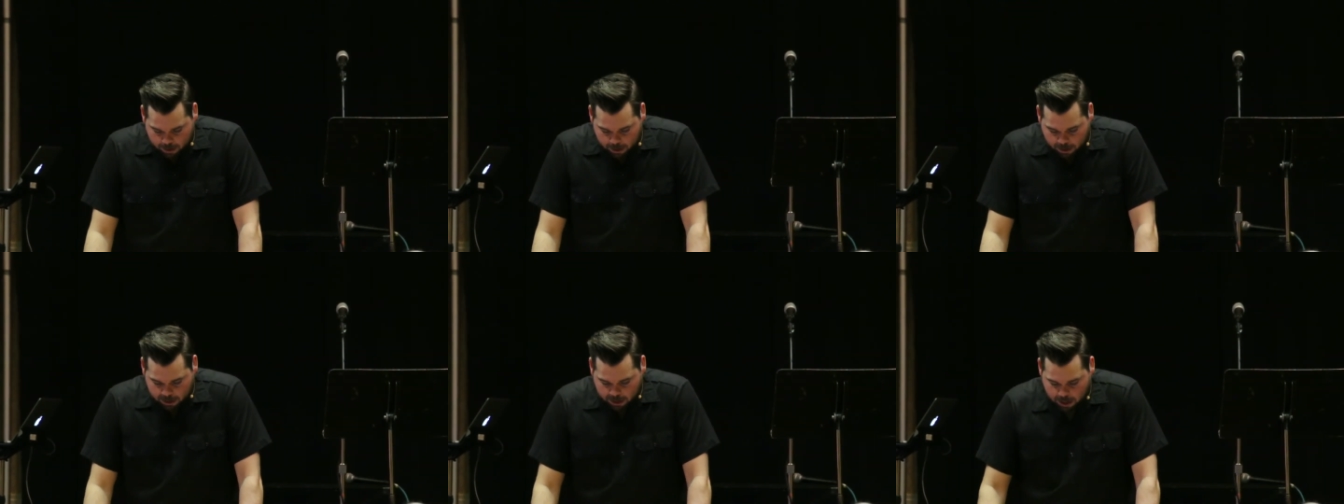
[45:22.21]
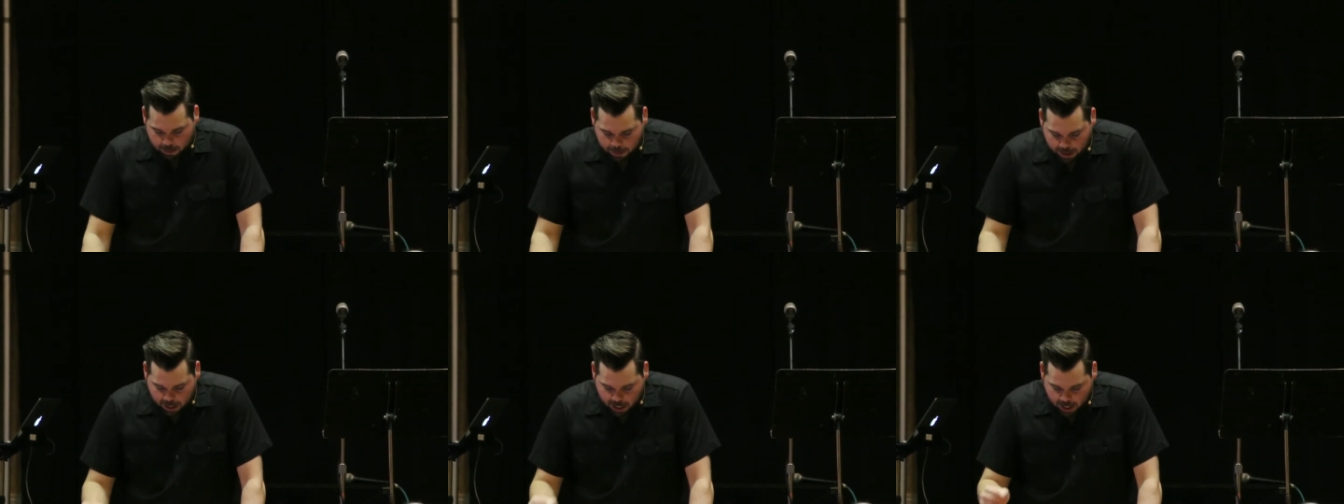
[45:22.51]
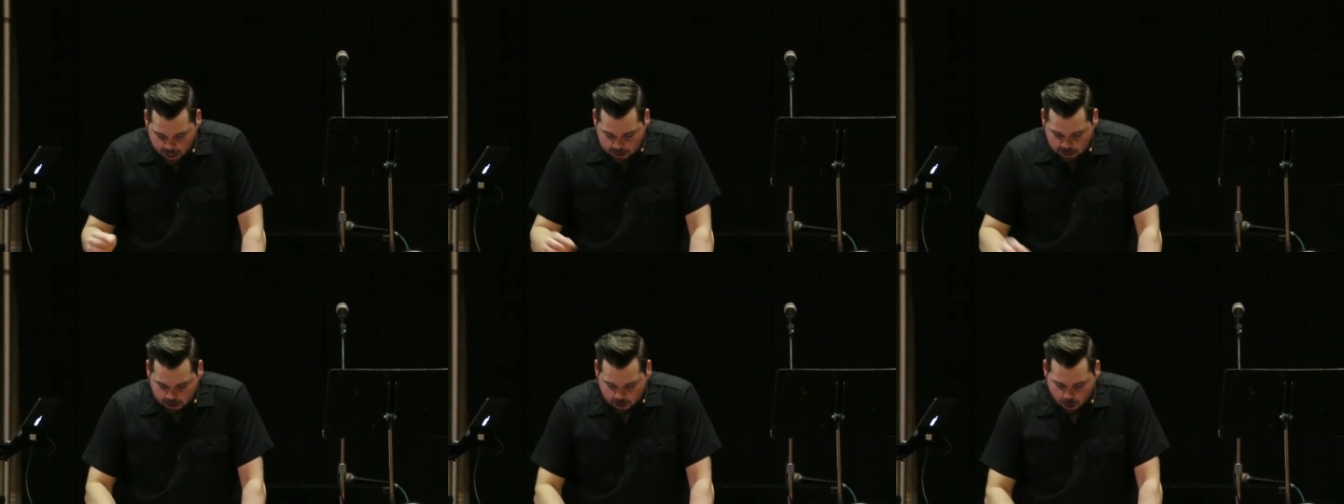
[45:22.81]
You see,
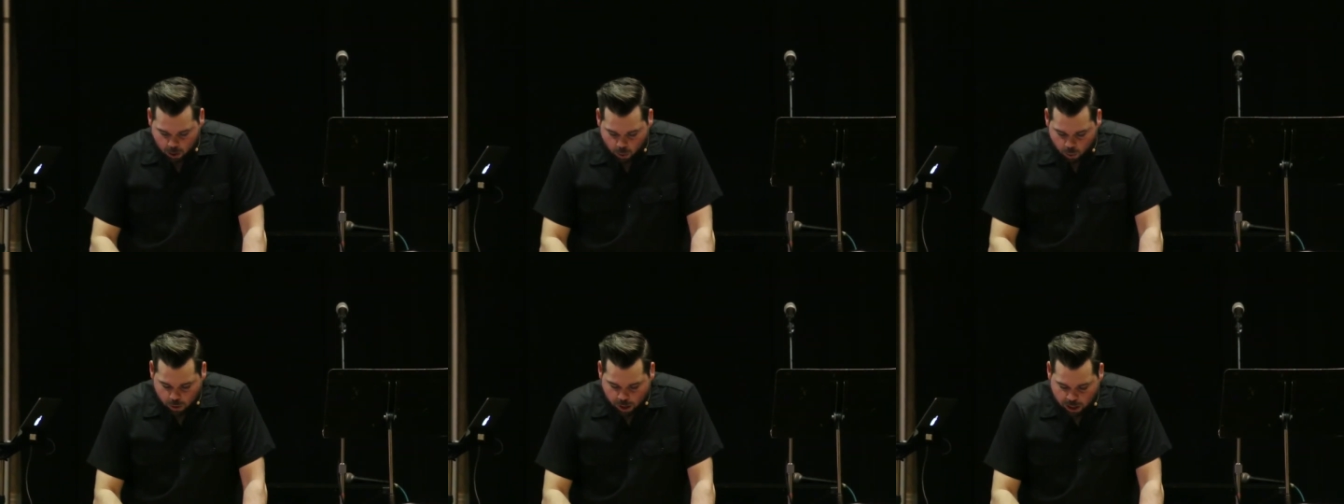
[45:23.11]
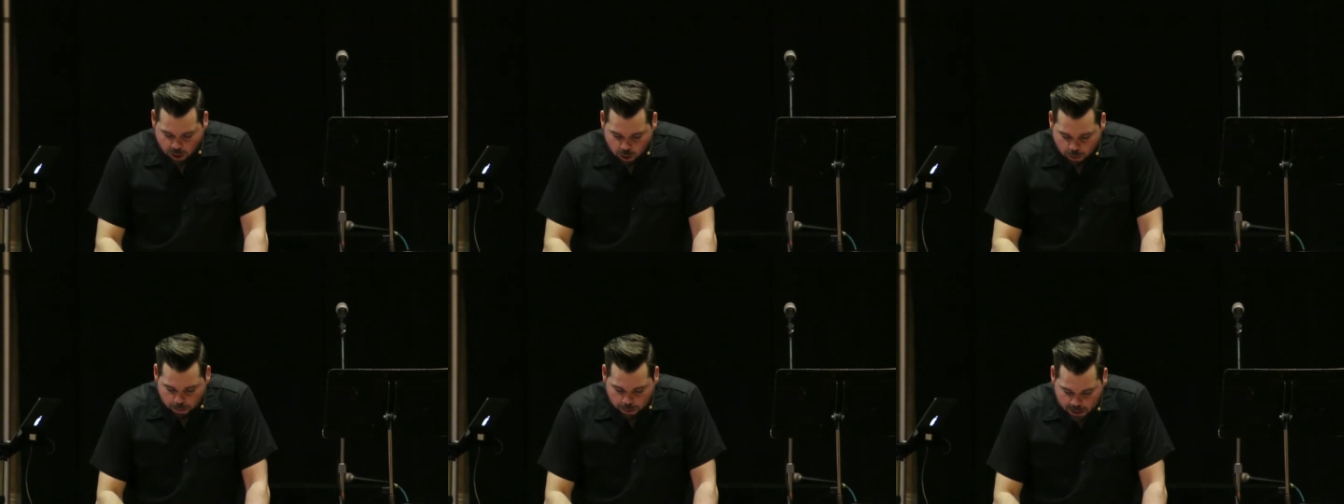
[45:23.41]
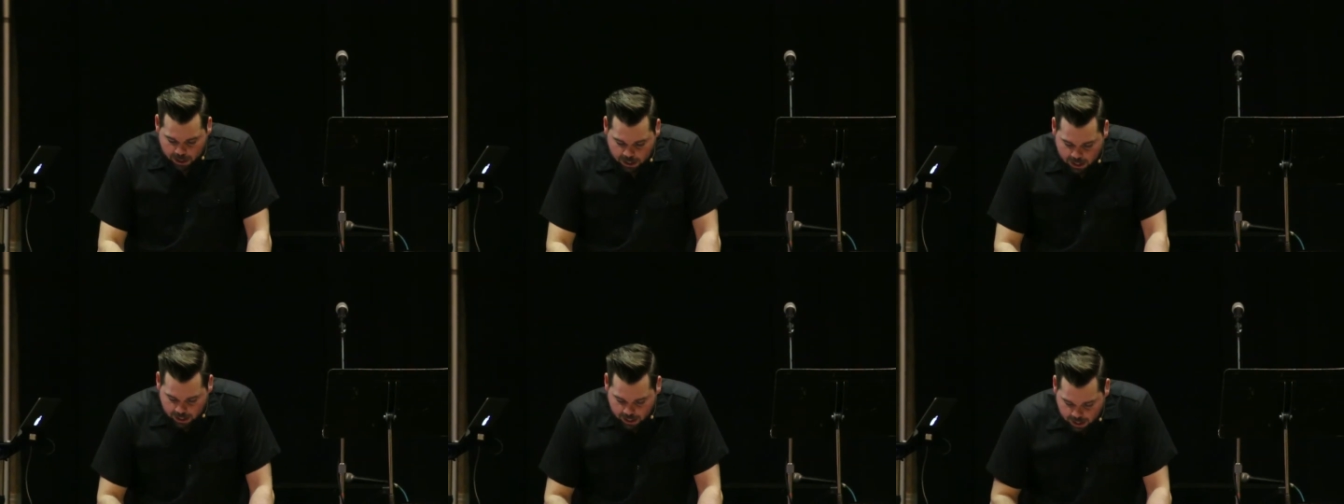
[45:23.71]
because when you
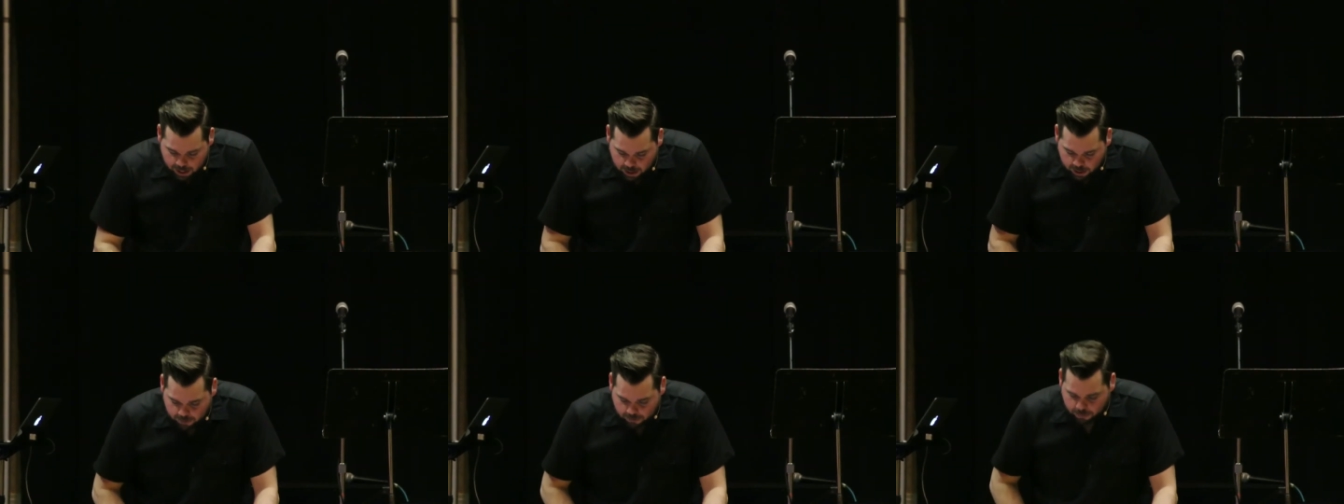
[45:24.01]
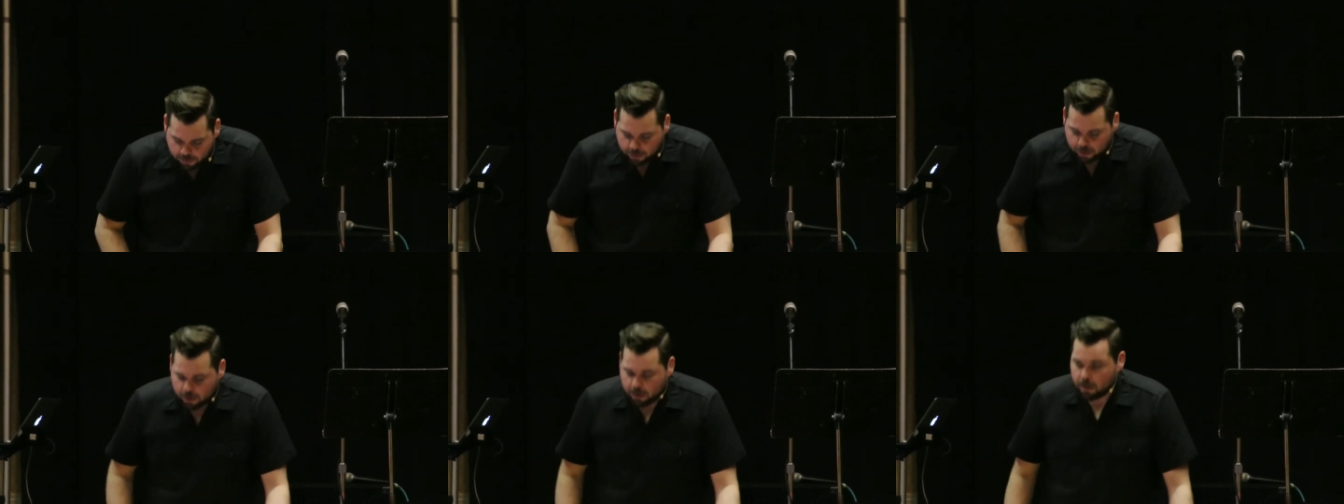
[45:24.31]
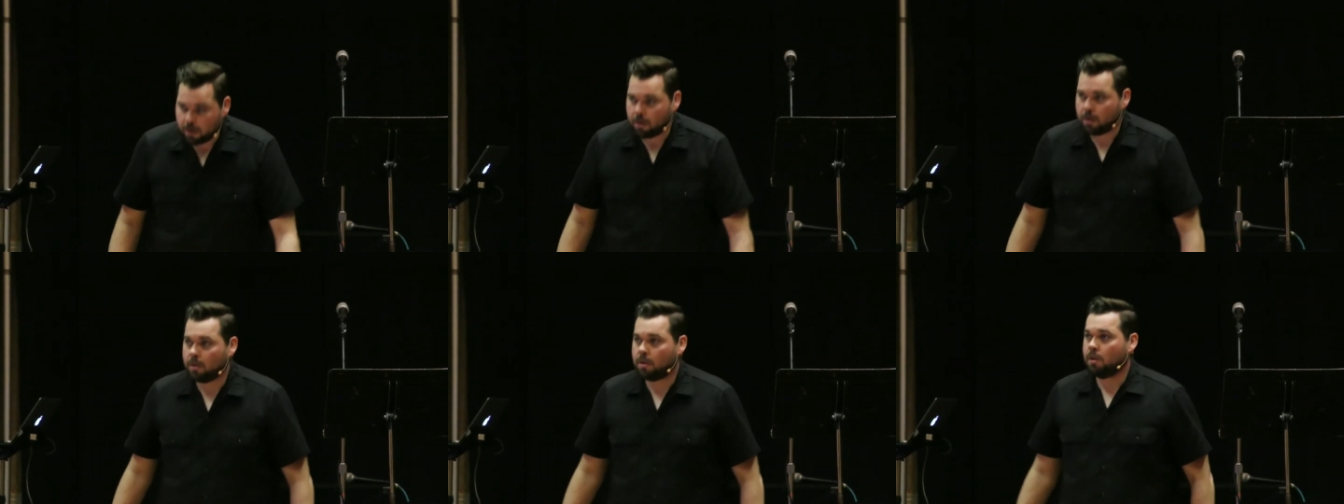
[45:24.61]
believe,
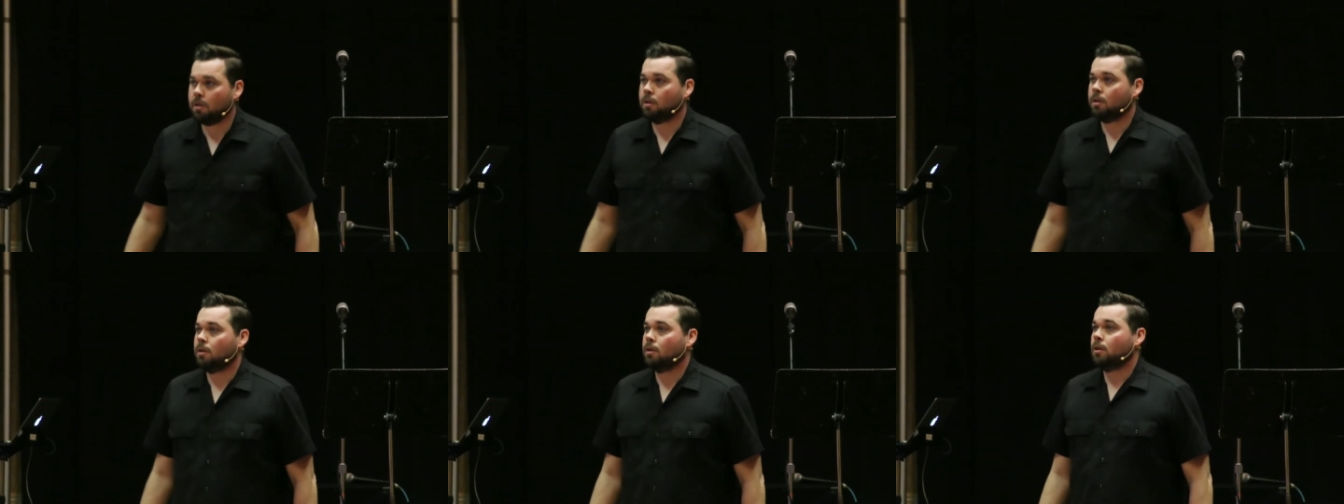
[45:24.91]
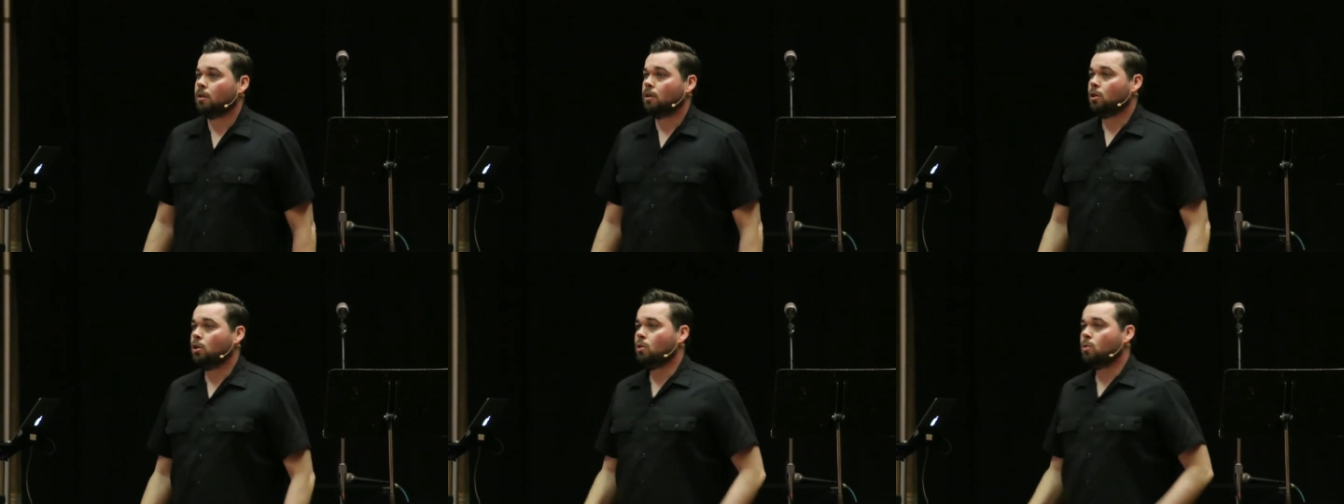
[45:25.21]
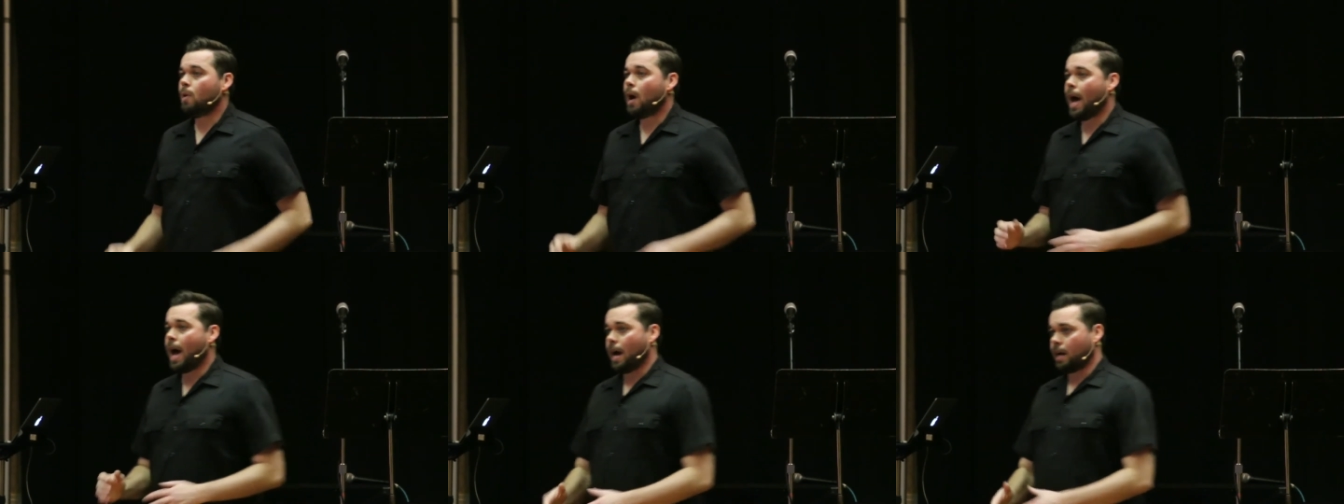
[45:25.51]

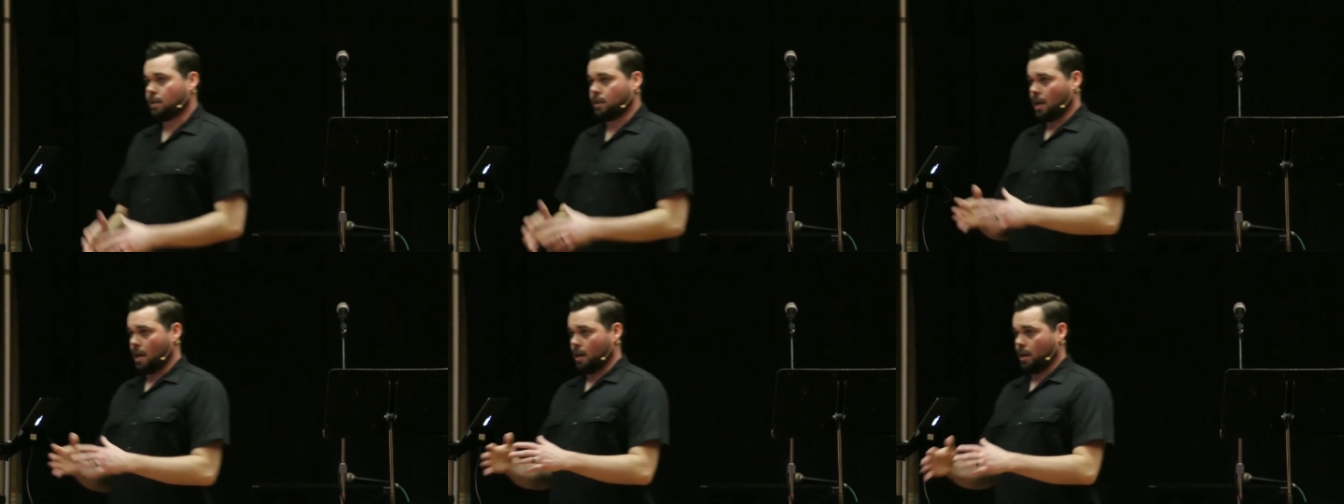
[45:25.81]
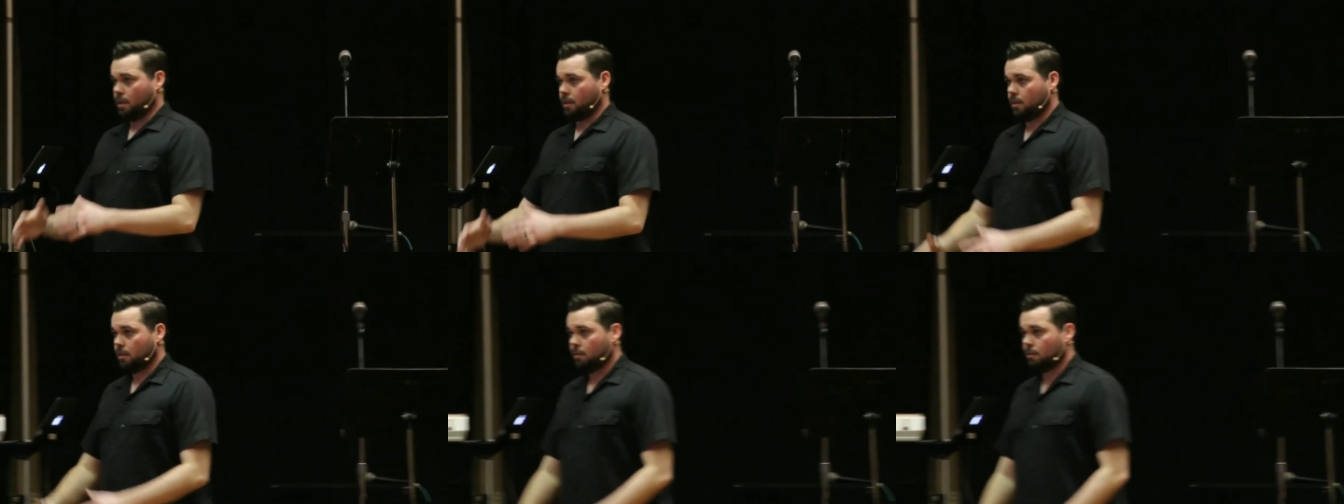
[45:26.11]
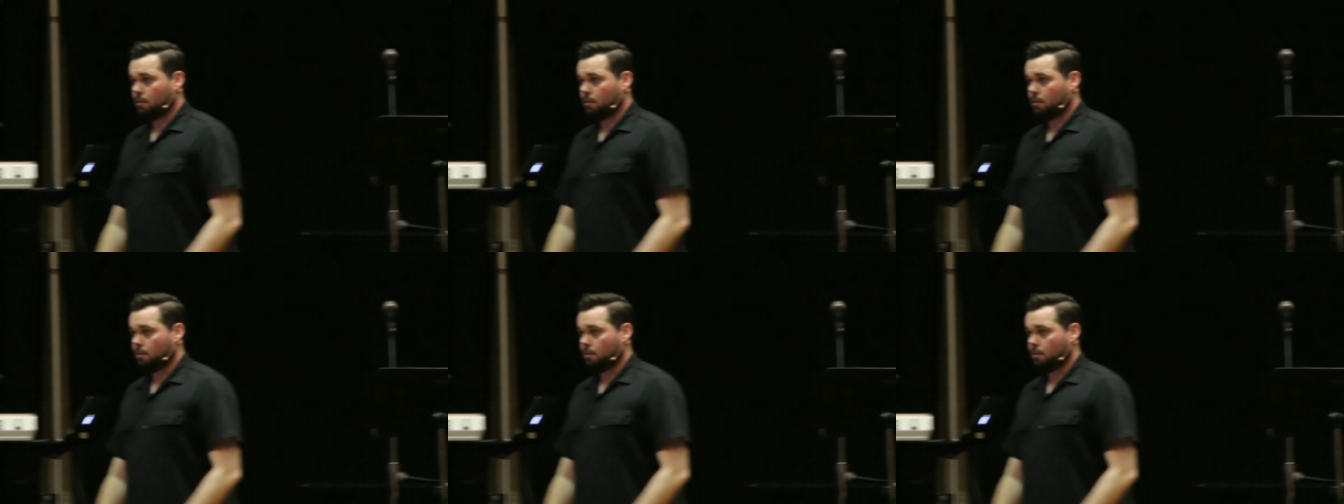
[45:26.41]
you act on it.